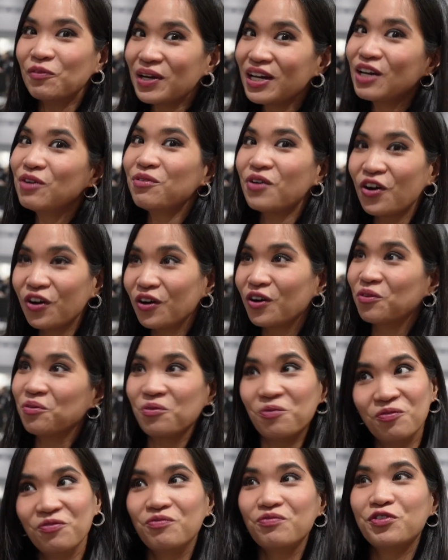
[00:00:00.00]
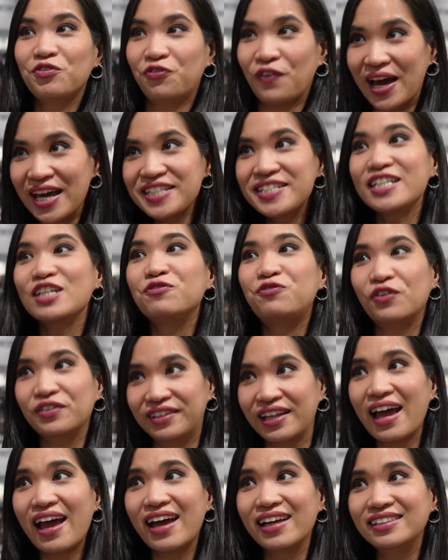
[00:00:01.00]
We were fighting for
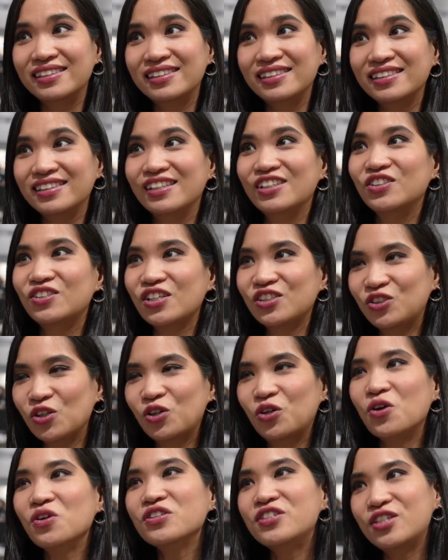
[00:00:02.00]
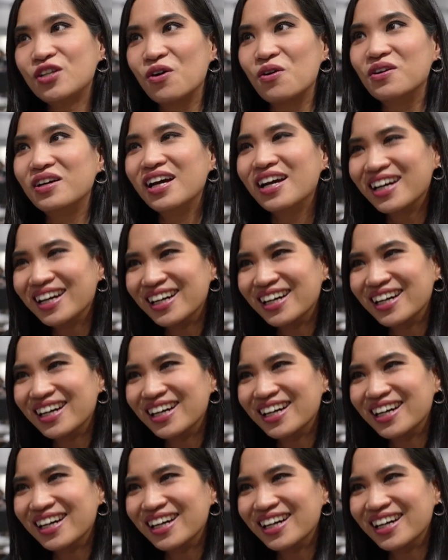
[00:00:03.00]
that. Just a console.